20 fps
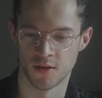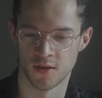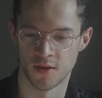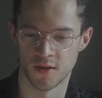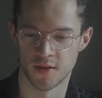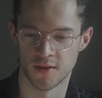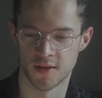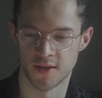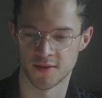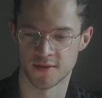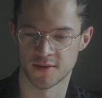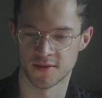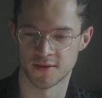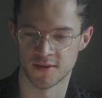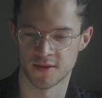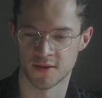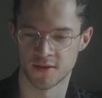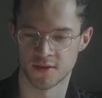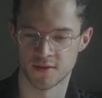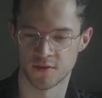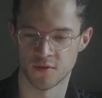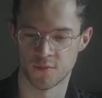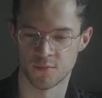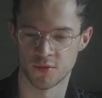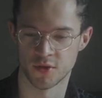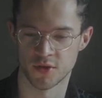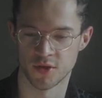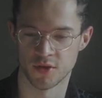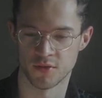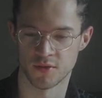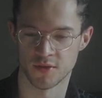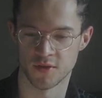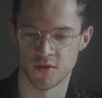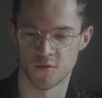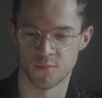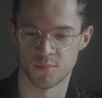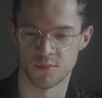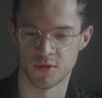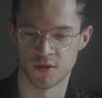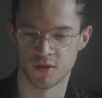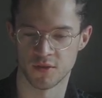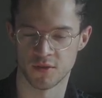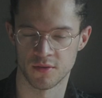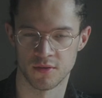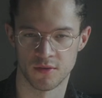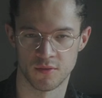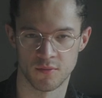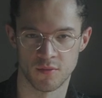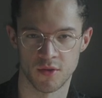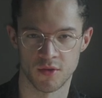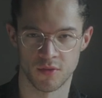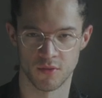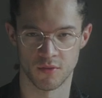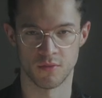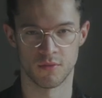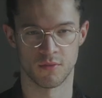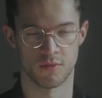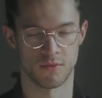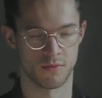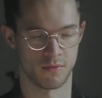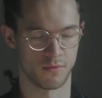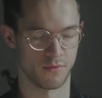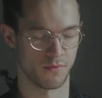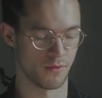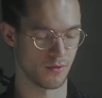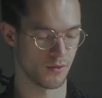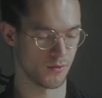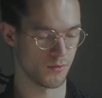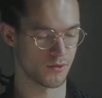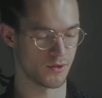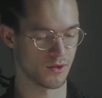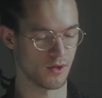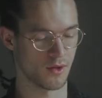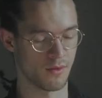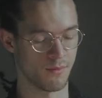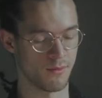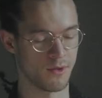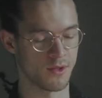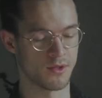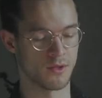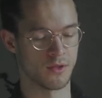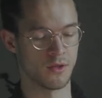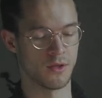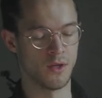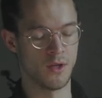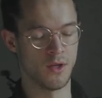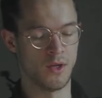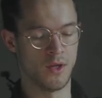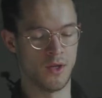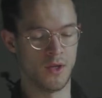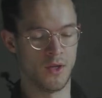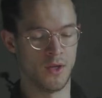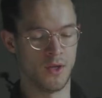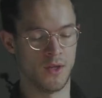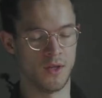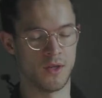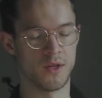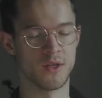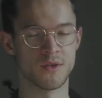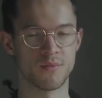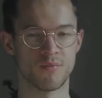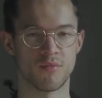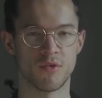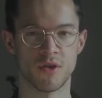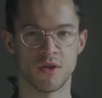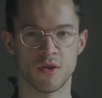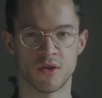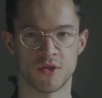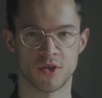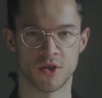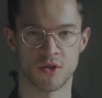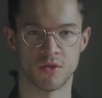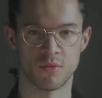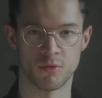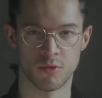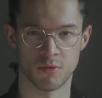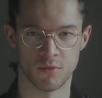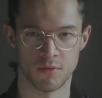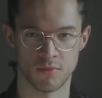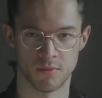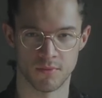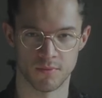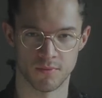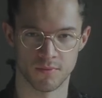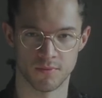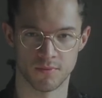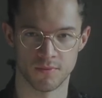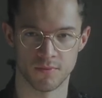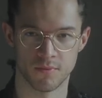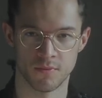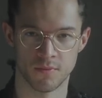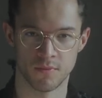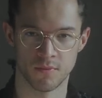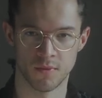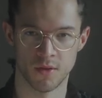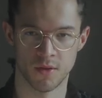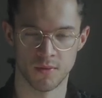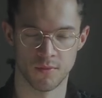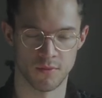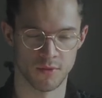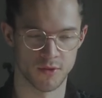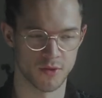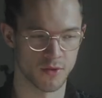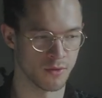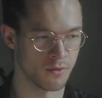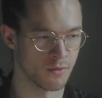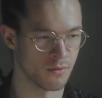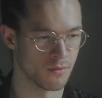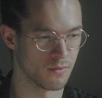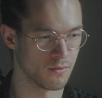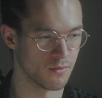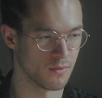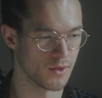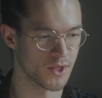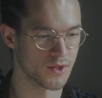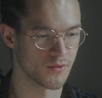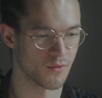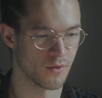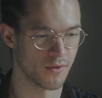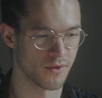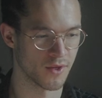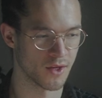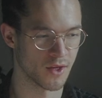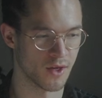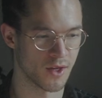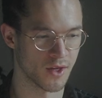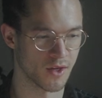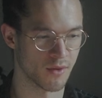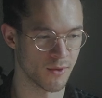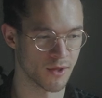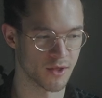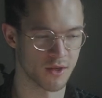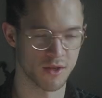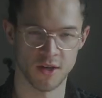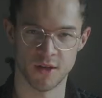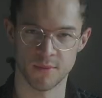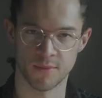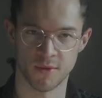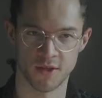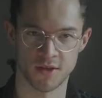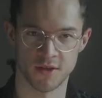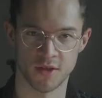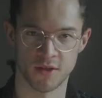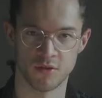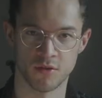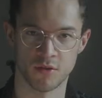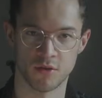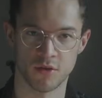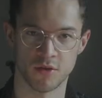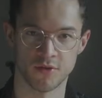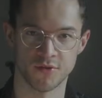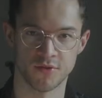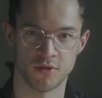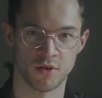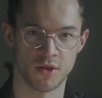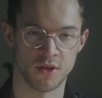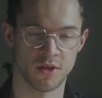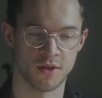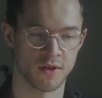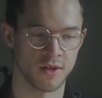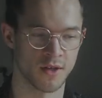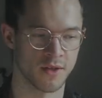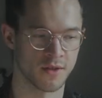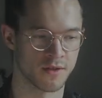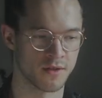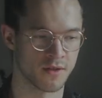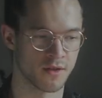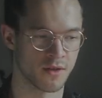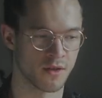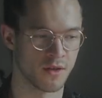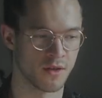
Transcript: And that sense of pushing yourself beyond what you thought was your limit is pretty enjoyable. But so that's one thing I like about climbing, is that you're constantly in that